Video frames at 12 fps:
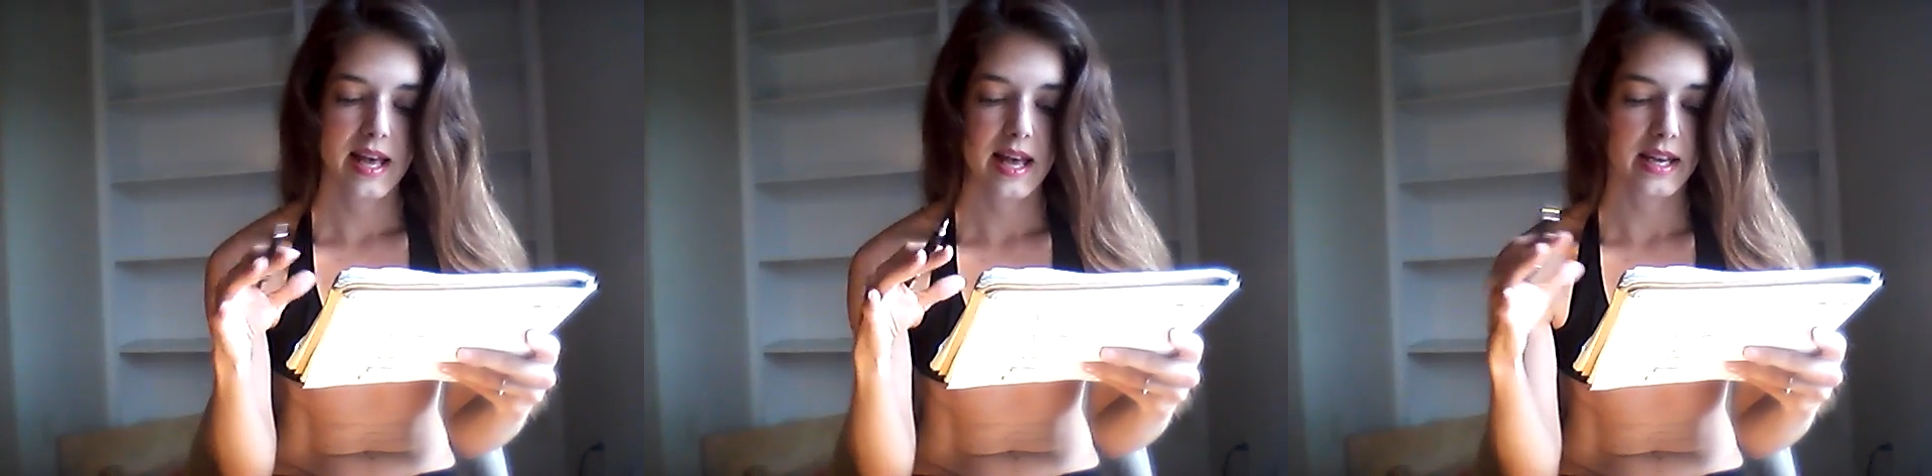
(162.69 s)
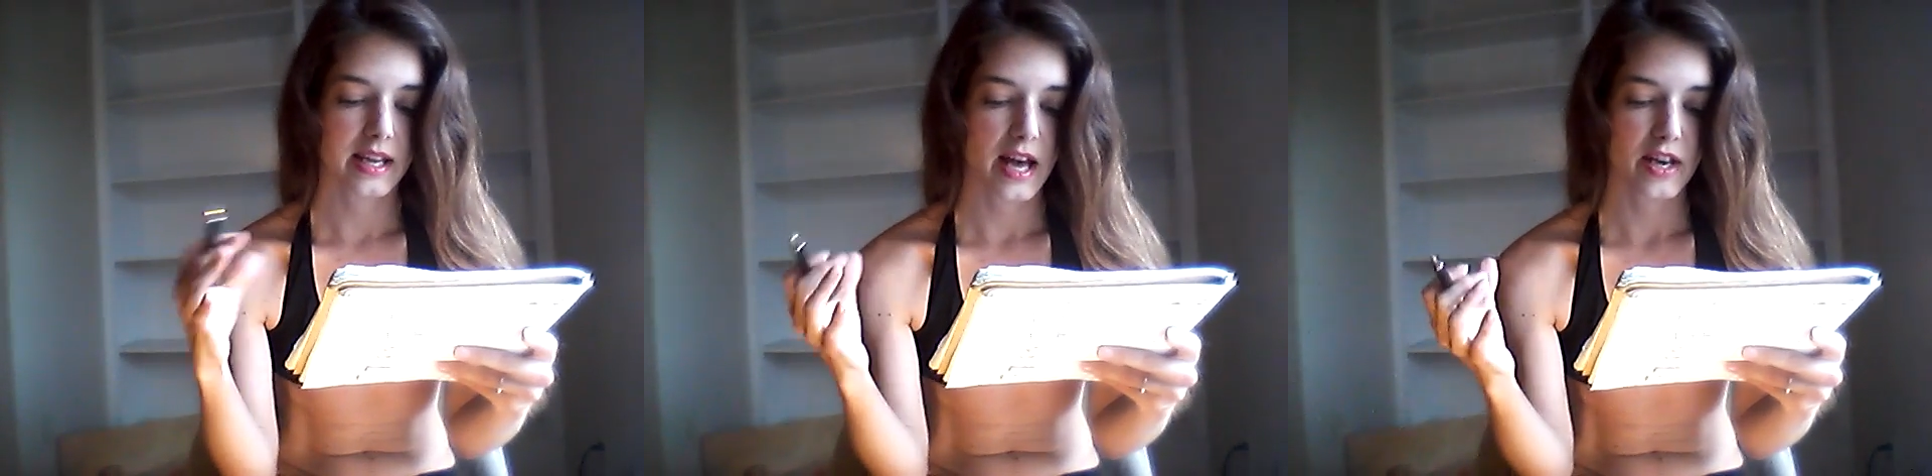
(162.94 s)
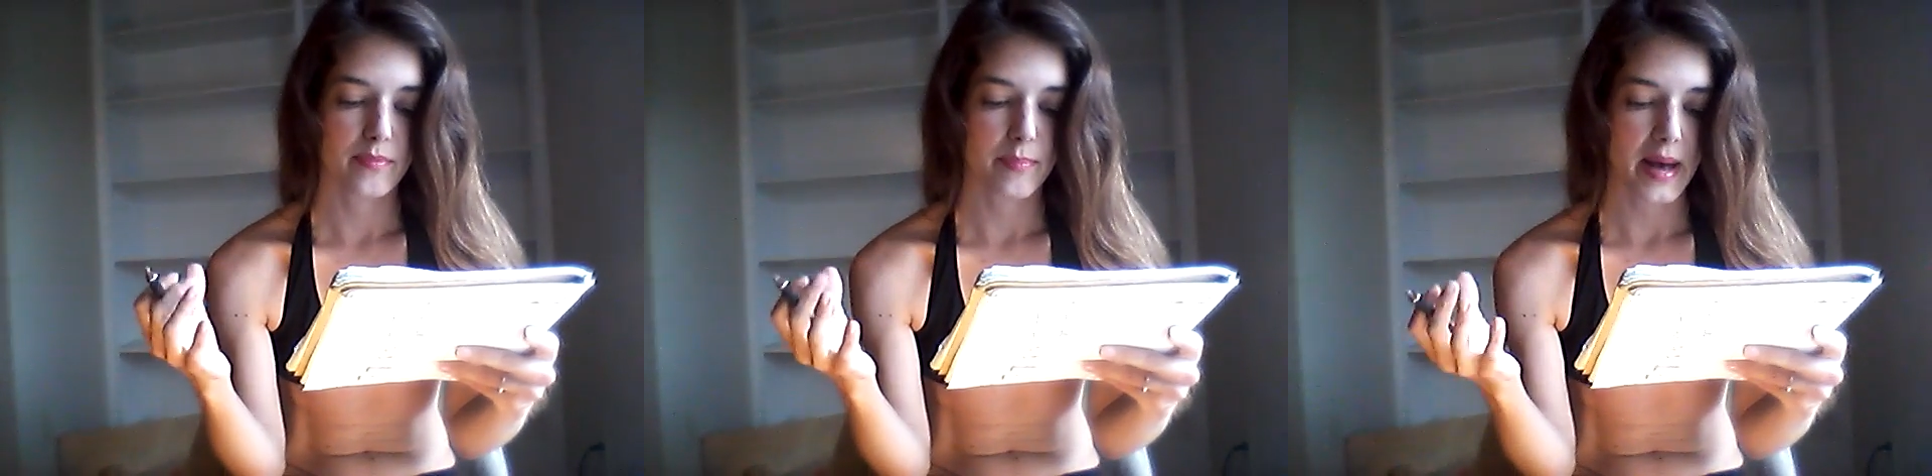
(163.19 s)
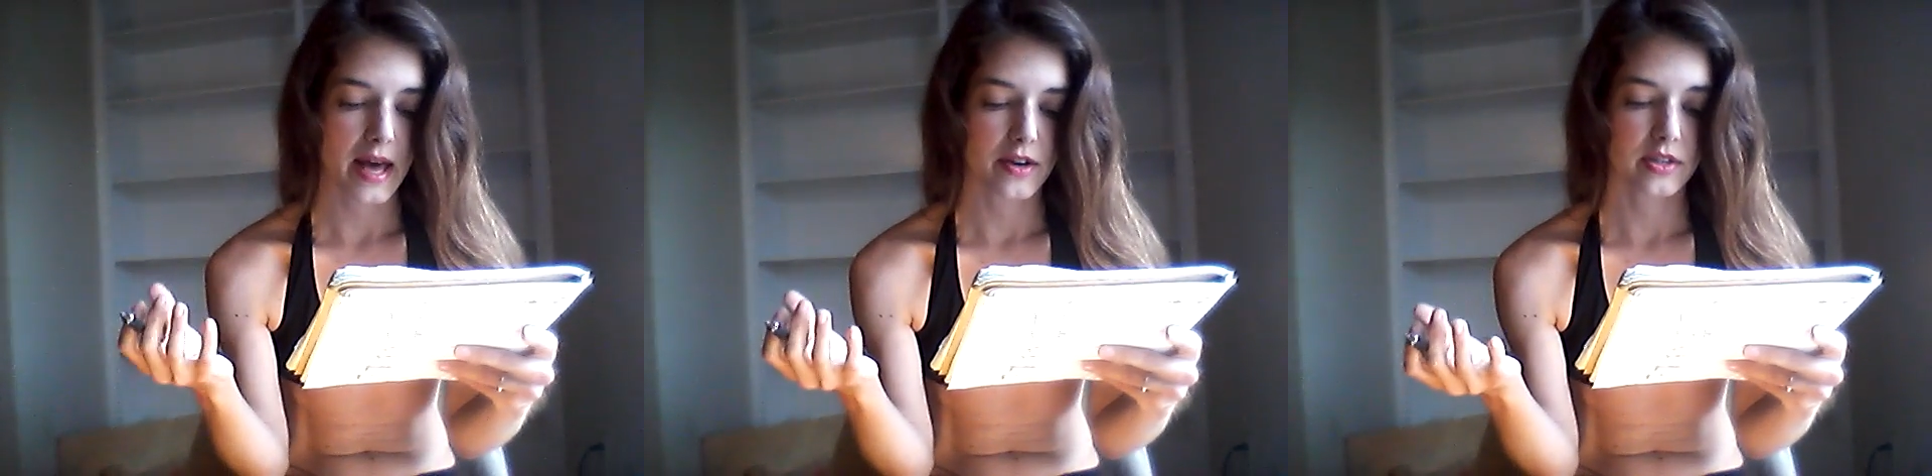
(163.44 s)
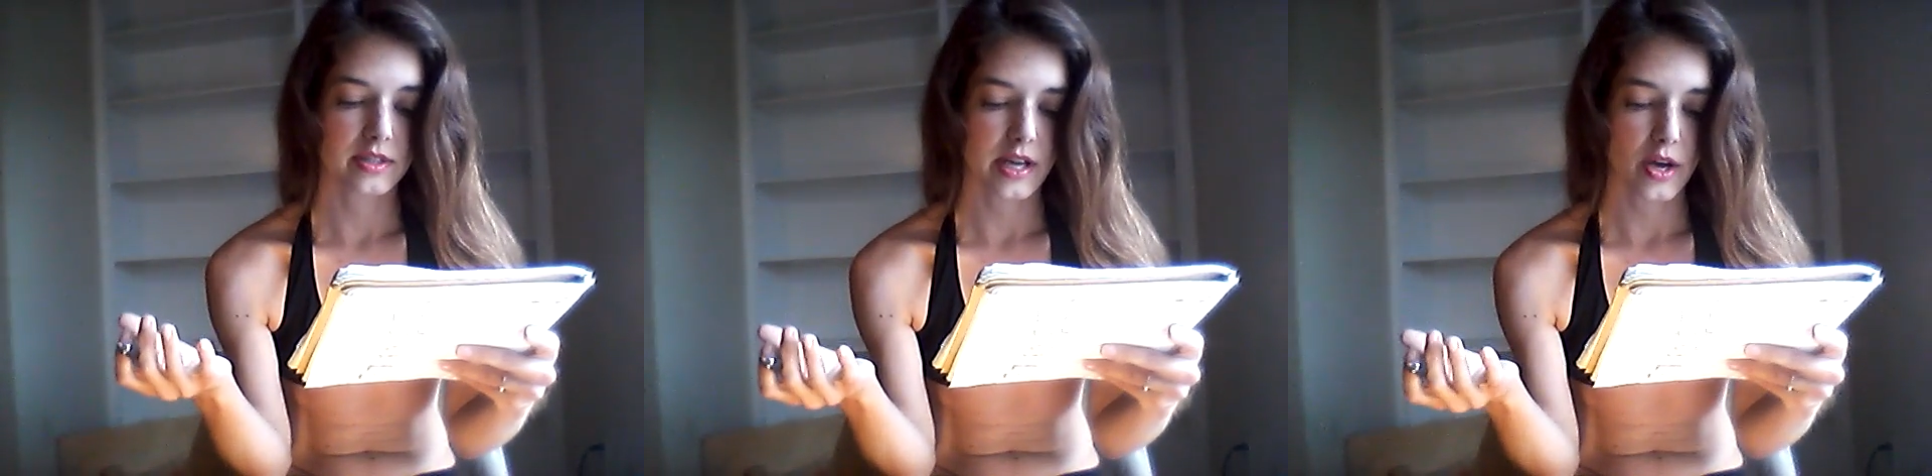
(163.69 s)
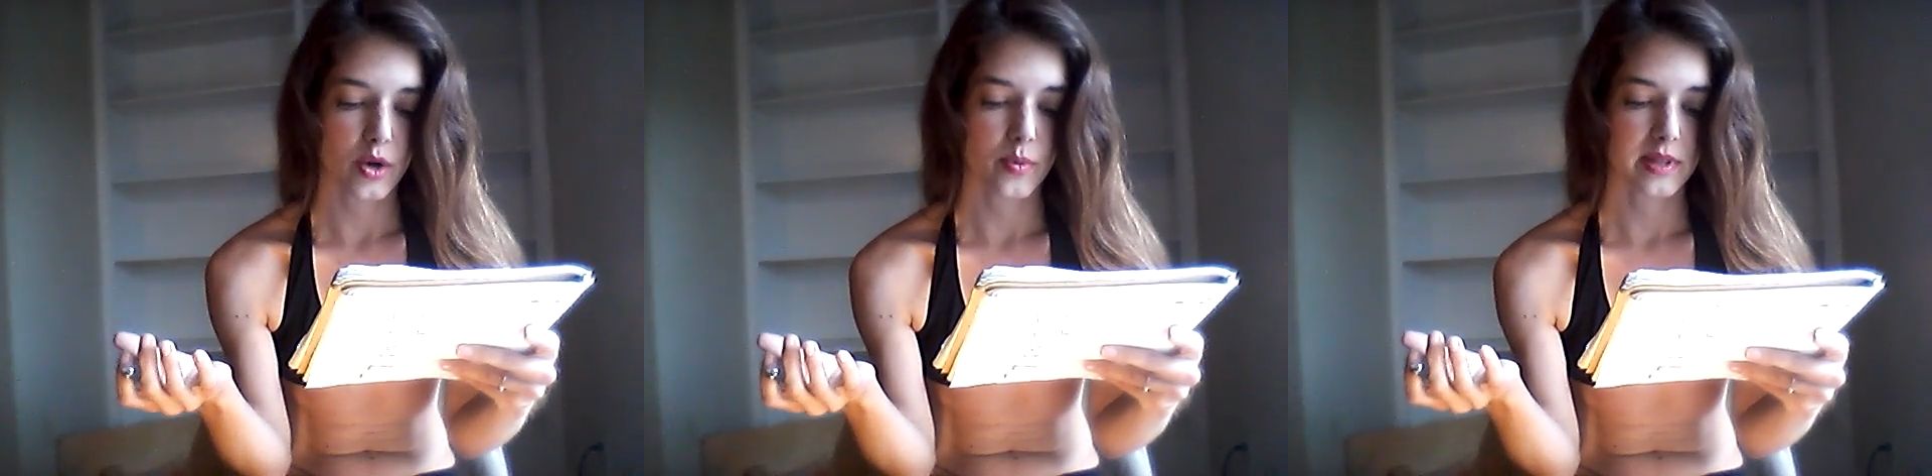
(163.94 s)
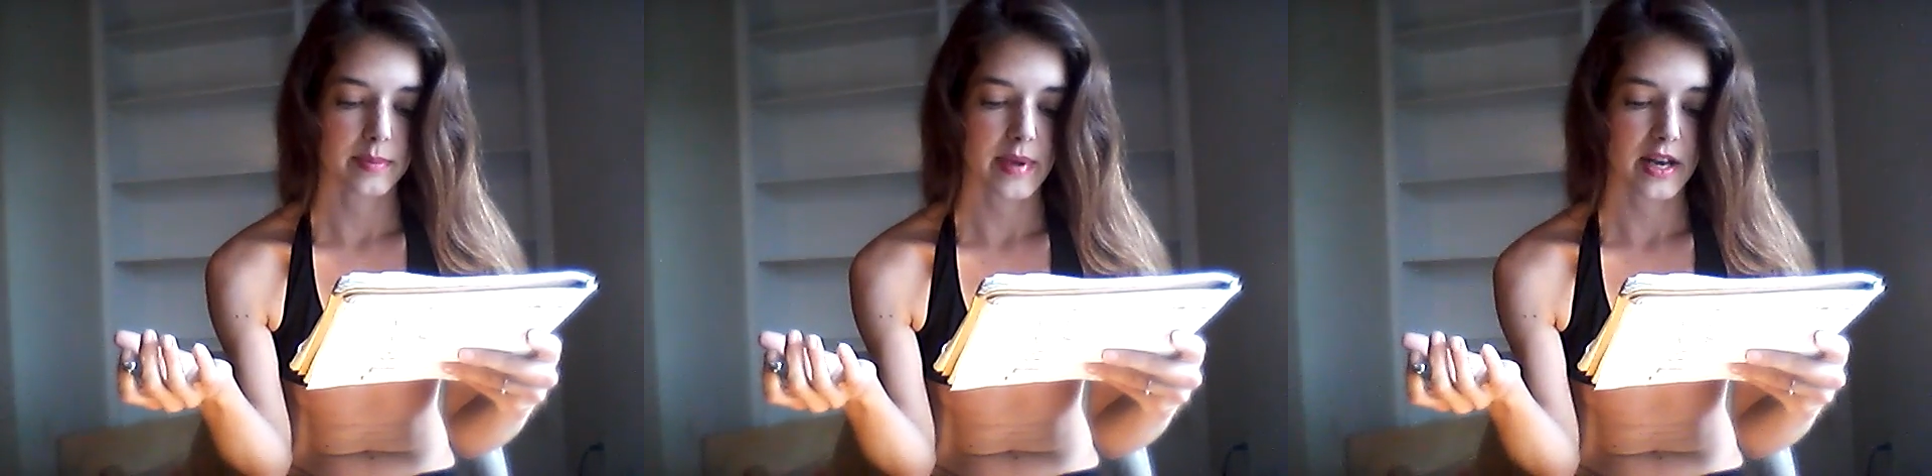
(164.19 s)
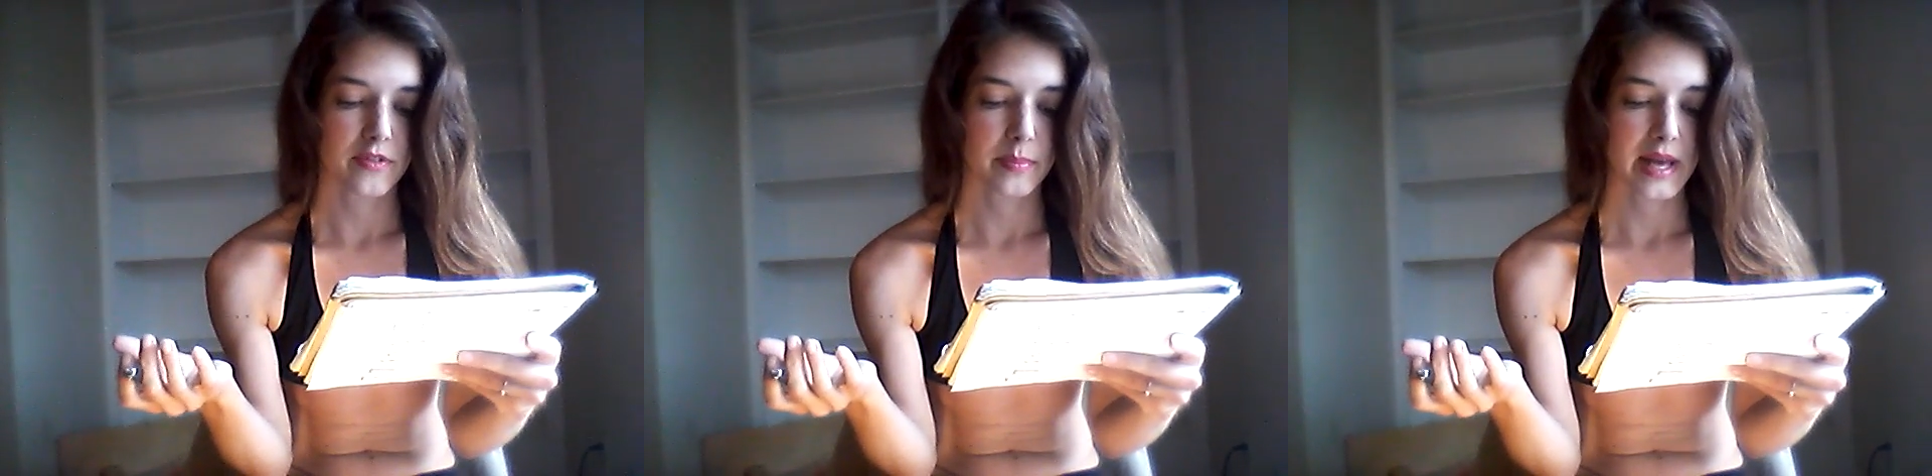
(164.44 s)
any kind of batter dough
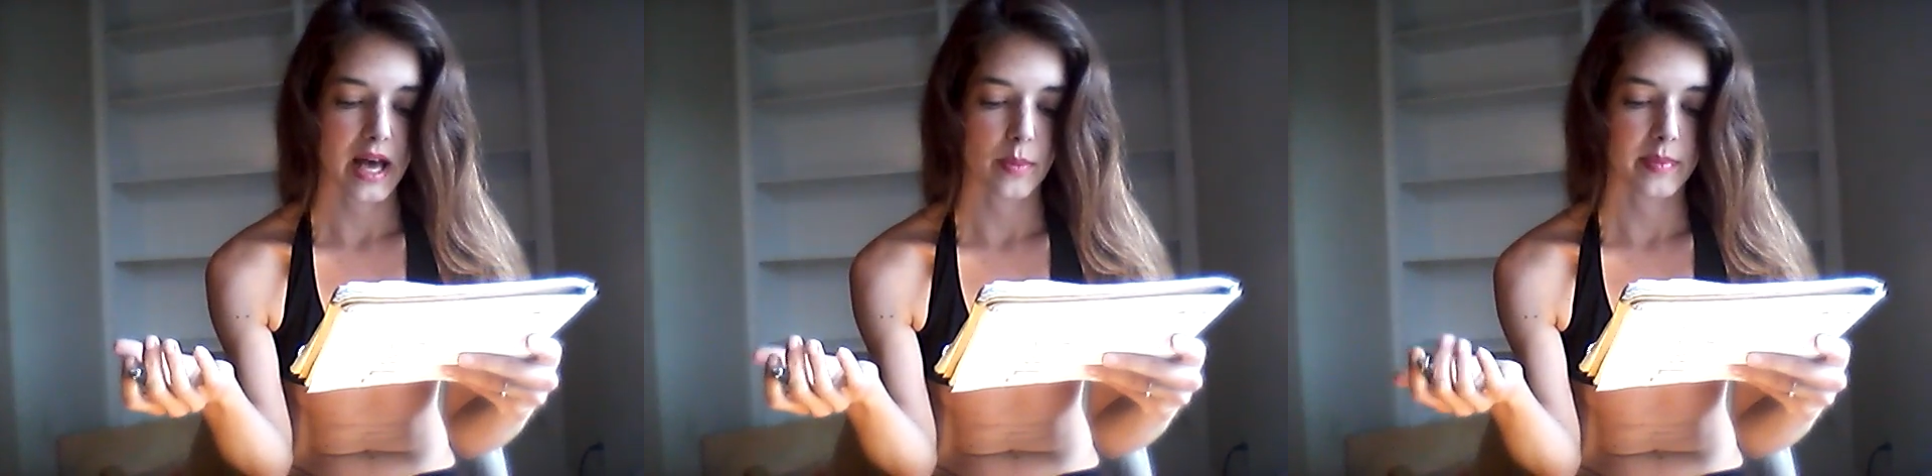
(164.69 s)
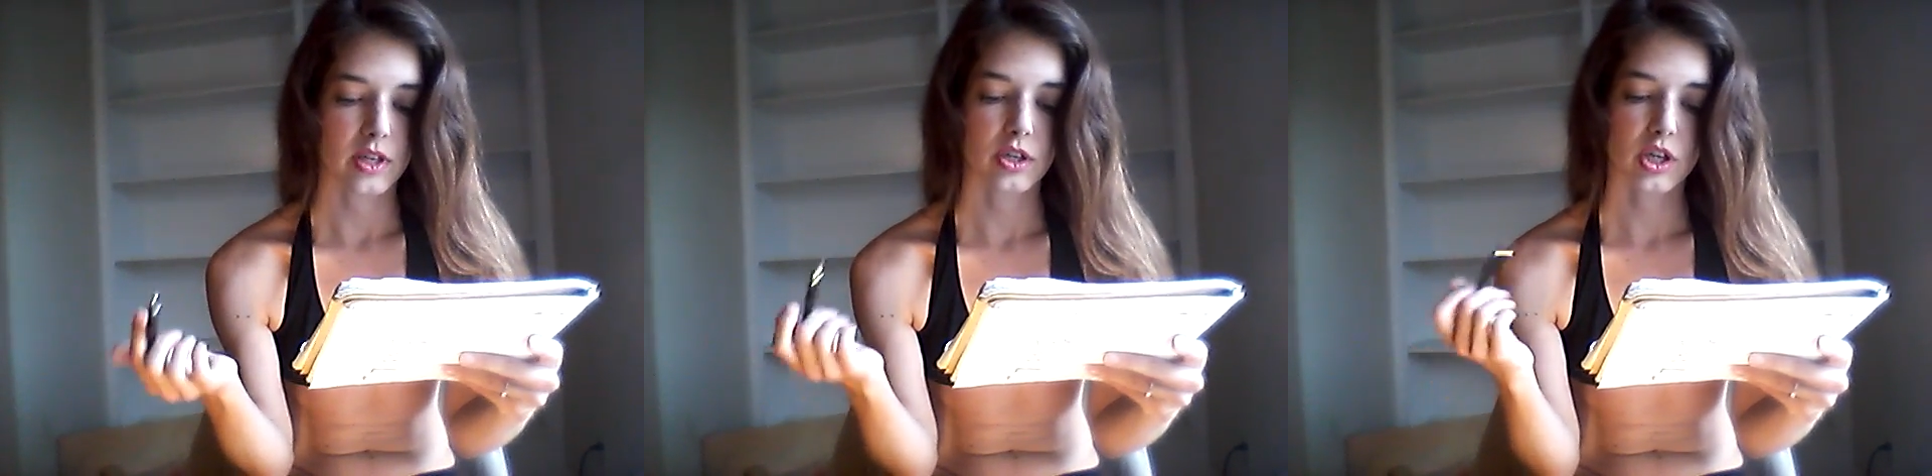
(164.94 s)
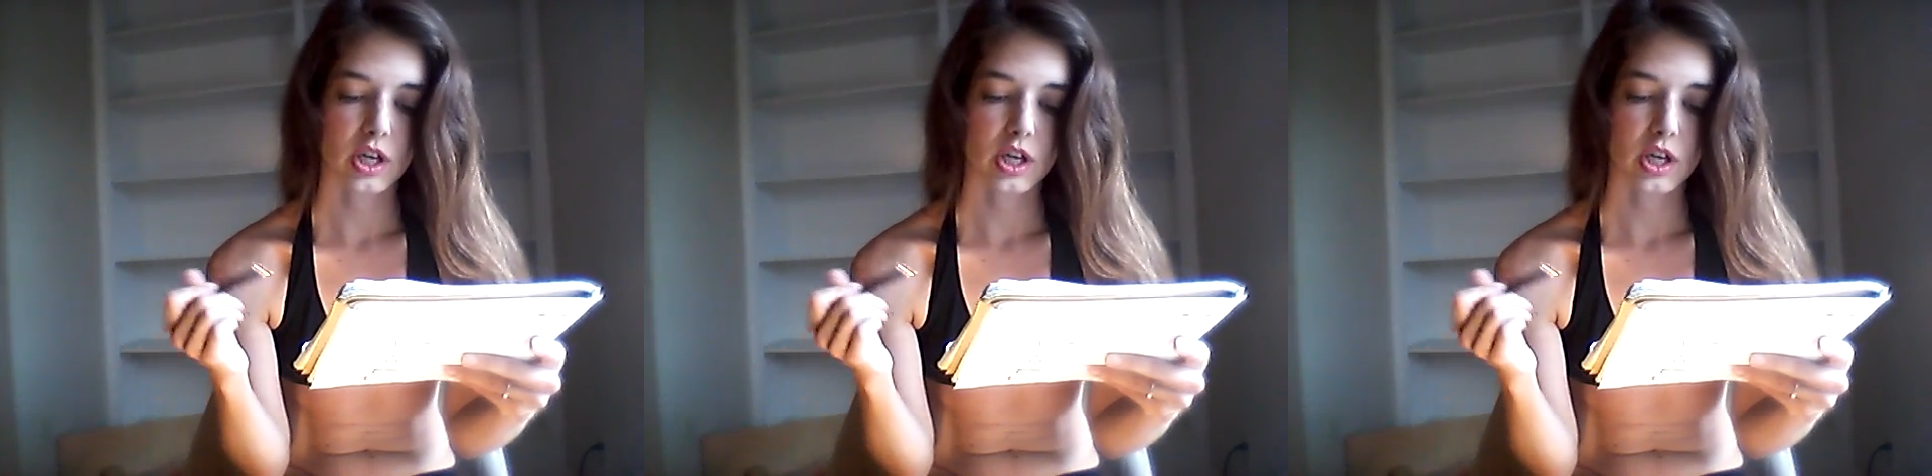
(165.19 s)
made from cow milk.